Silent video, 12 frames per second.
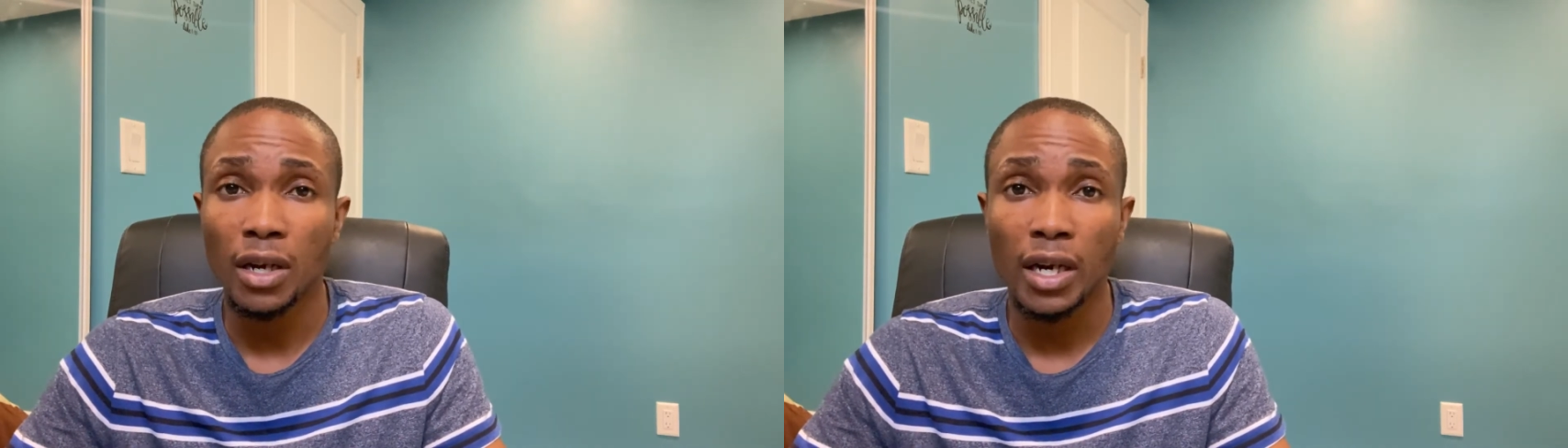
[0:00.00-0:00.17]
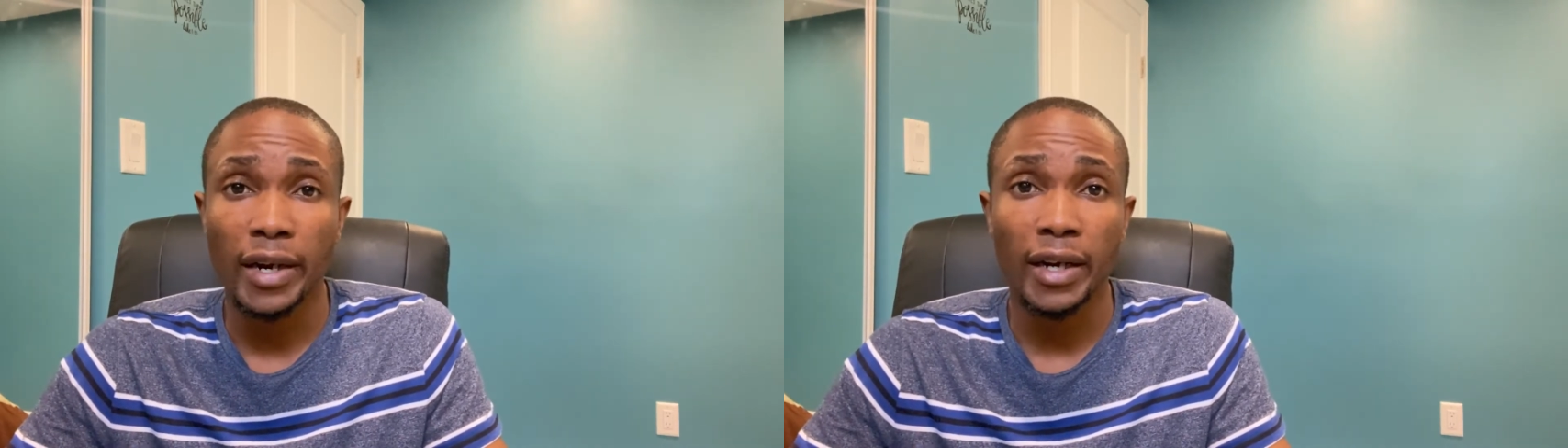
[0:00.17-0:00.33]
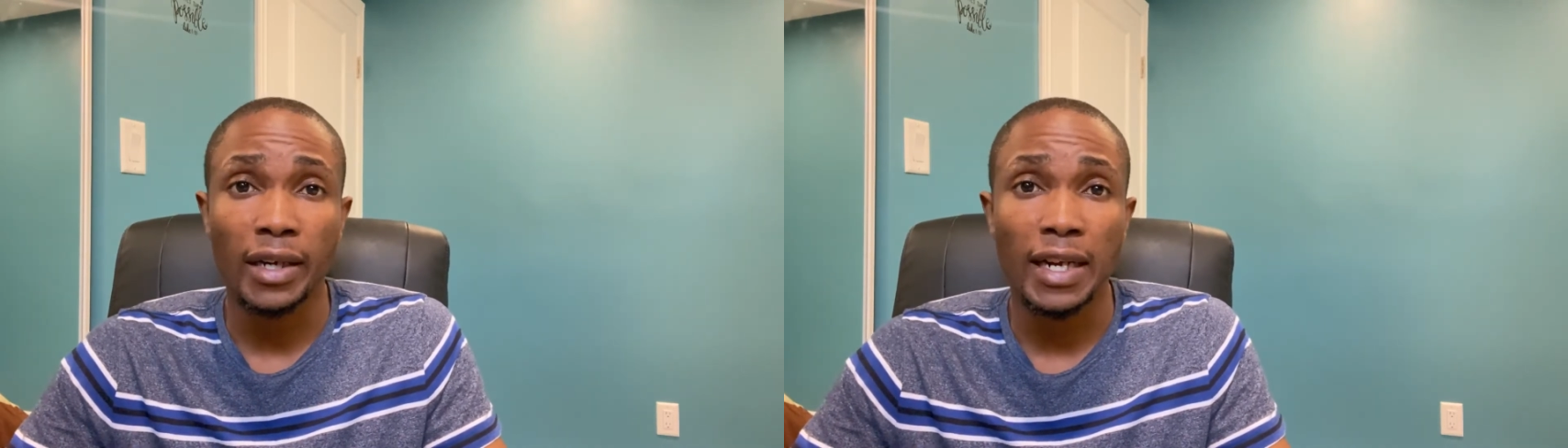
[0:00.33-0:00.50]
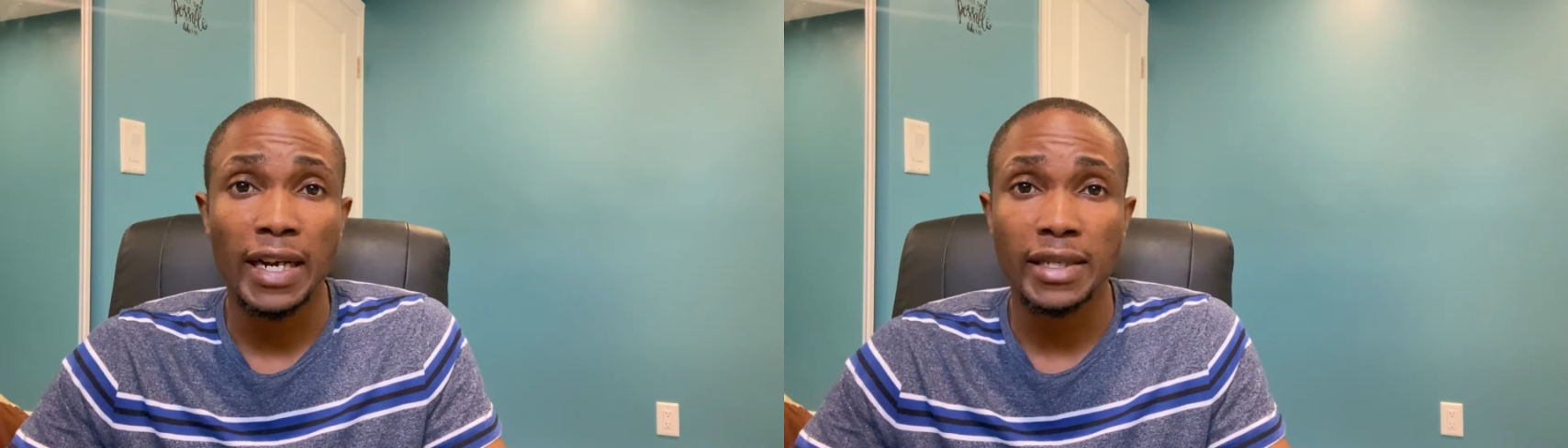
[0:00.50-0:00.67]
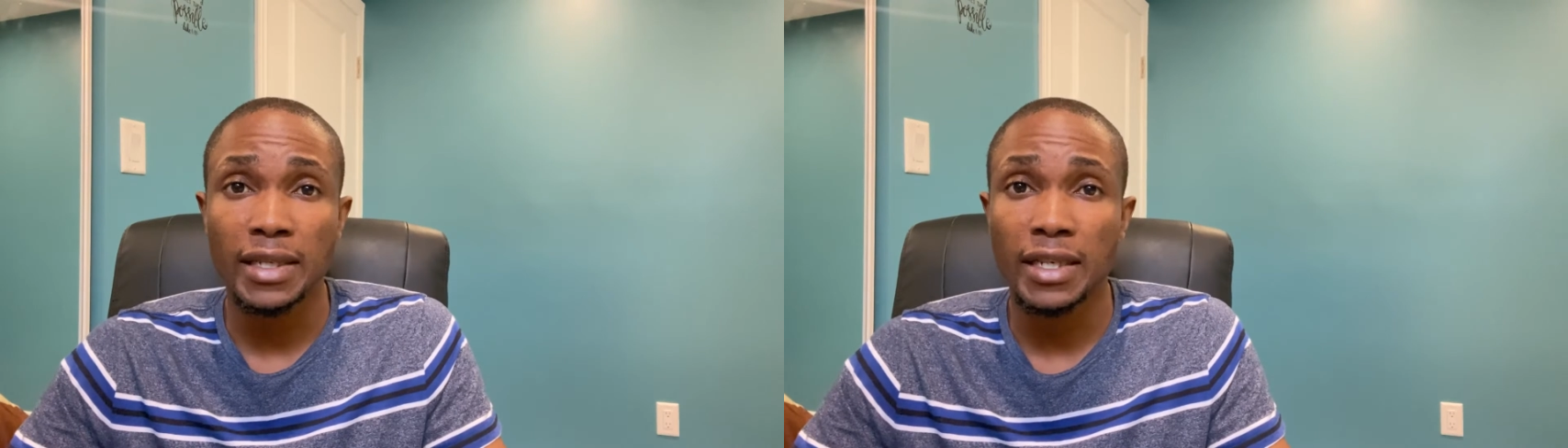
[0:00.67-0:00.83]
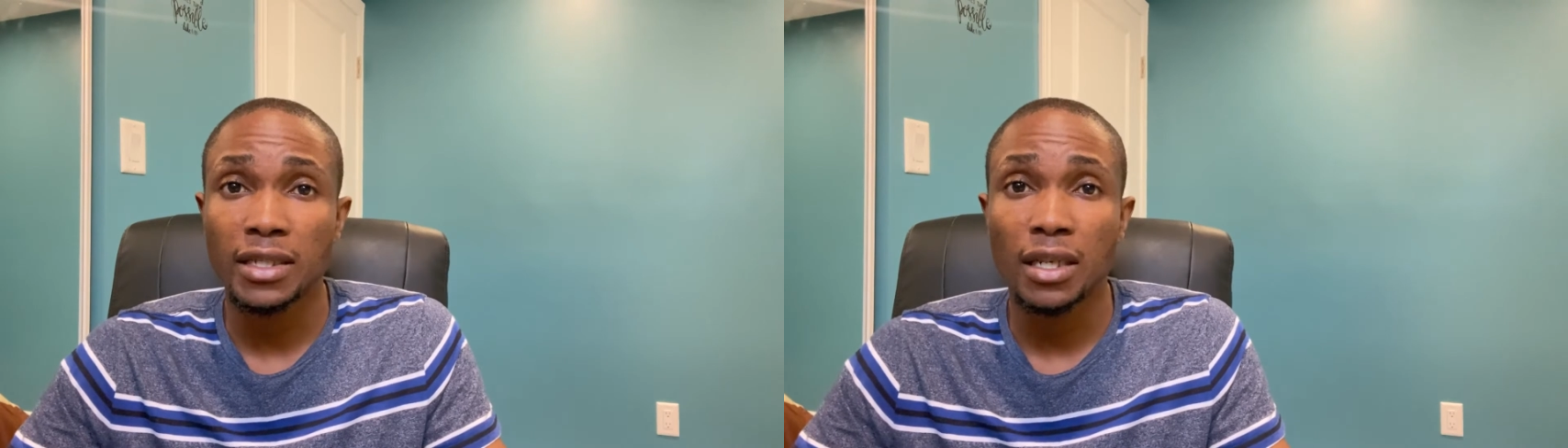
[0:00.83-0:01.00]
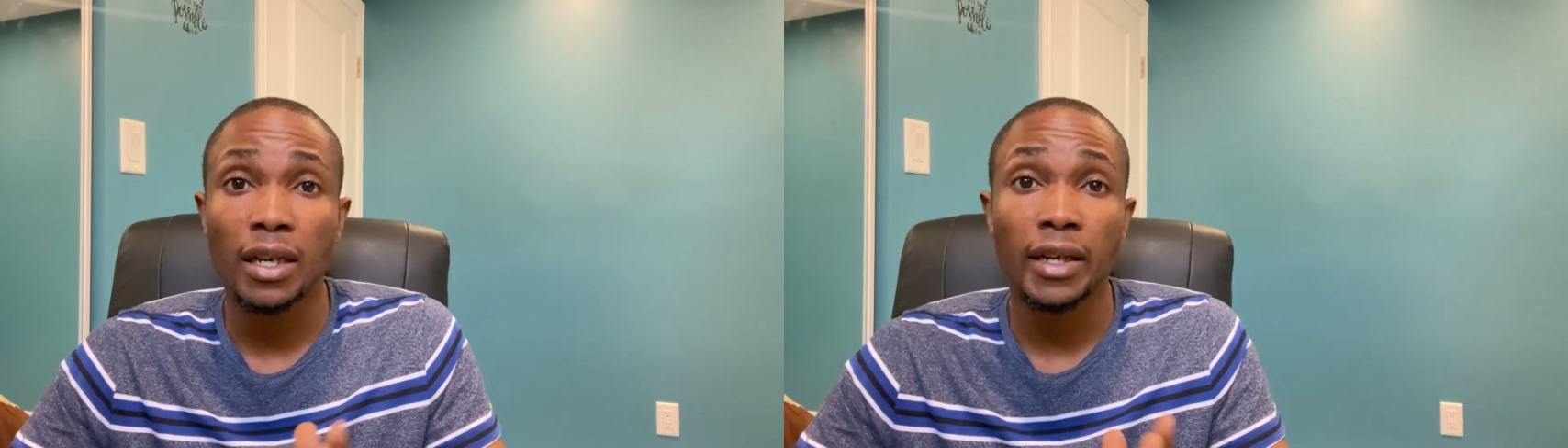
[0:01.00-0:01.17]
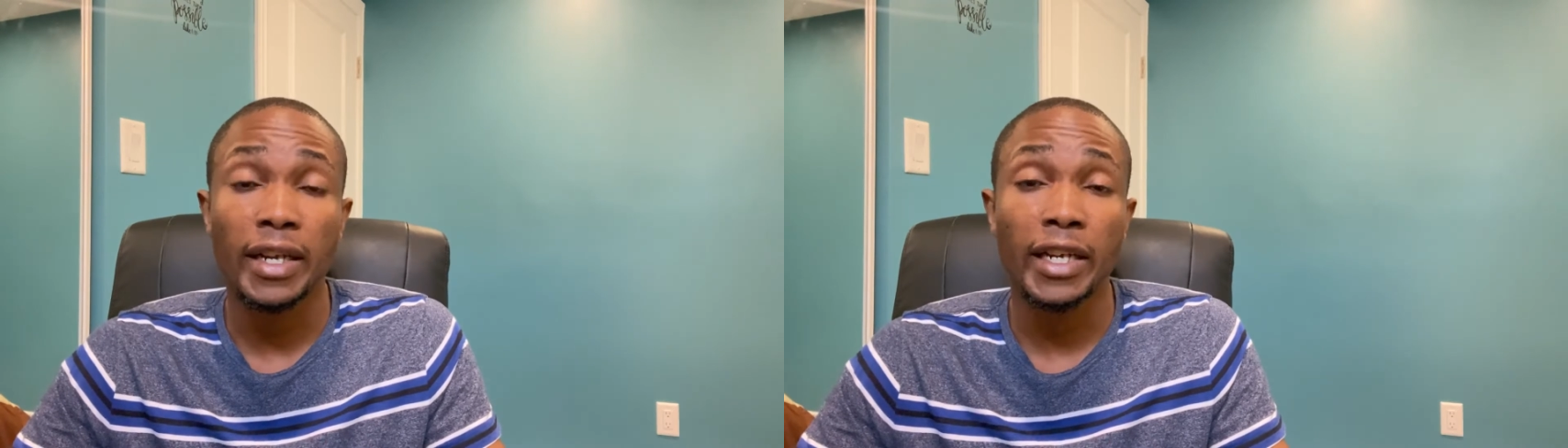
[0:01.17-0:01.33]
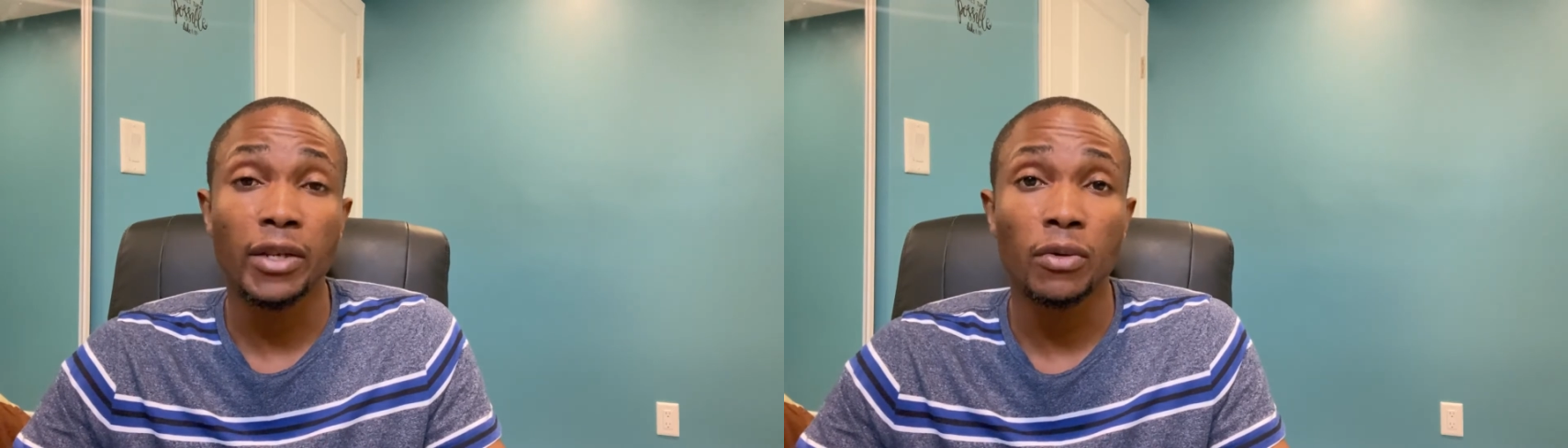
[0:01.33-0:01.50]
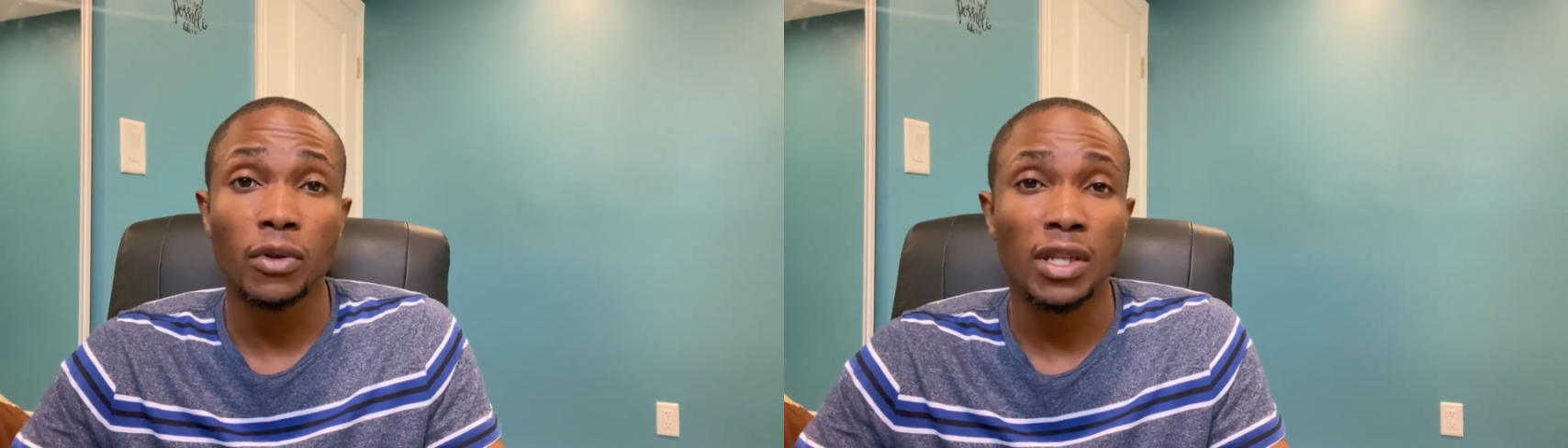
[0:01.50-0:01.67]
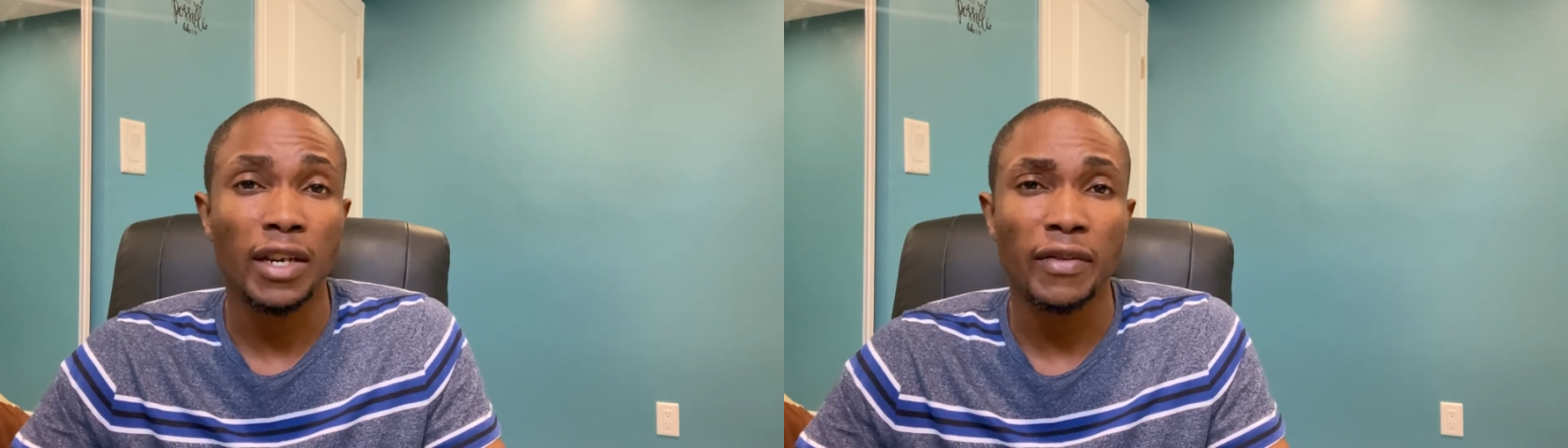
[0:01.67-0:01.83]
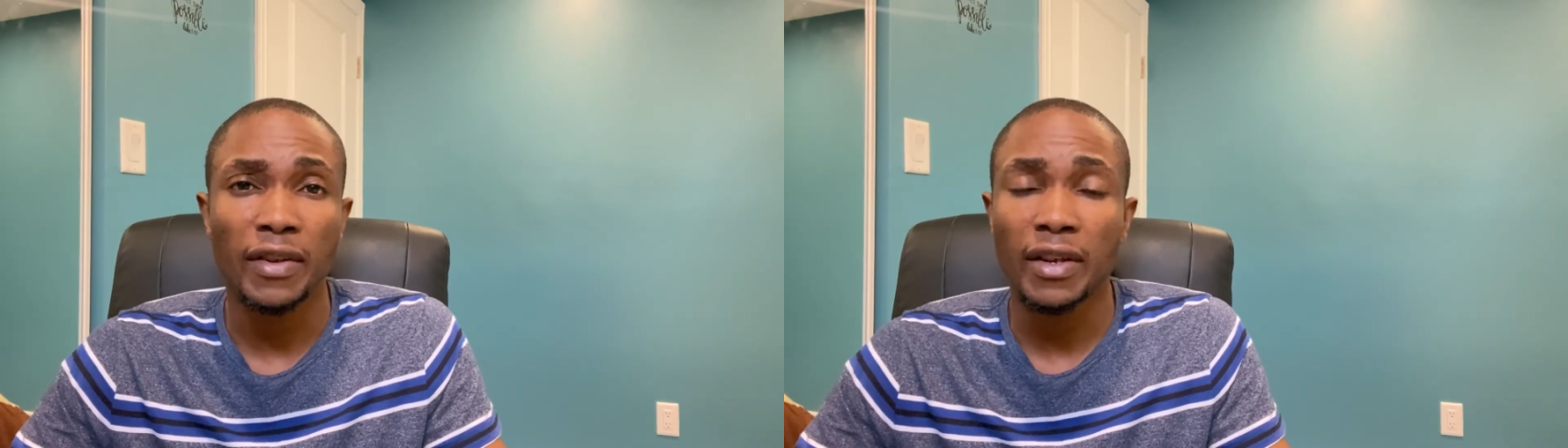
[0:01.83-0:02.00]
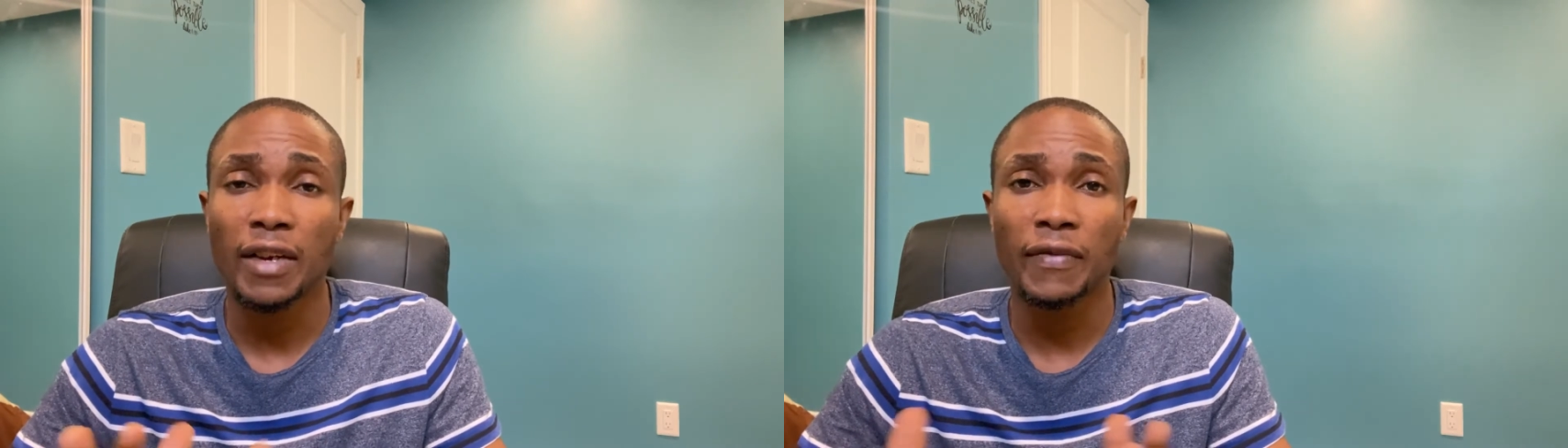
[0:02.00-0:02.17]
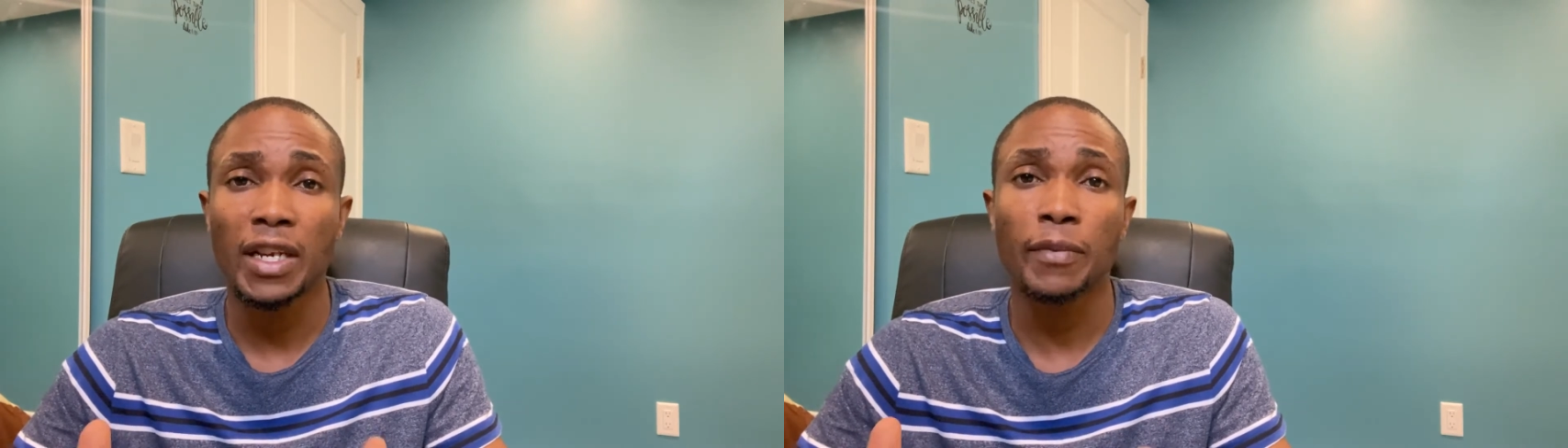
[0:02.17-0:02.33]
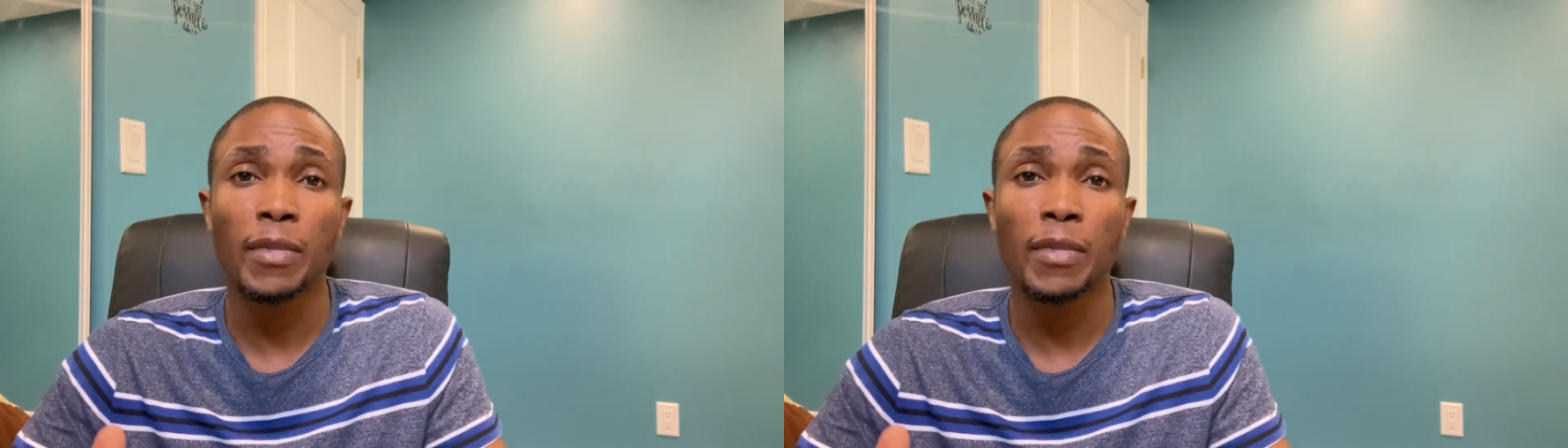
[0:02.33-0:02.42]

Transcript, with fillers: organization and they don't have any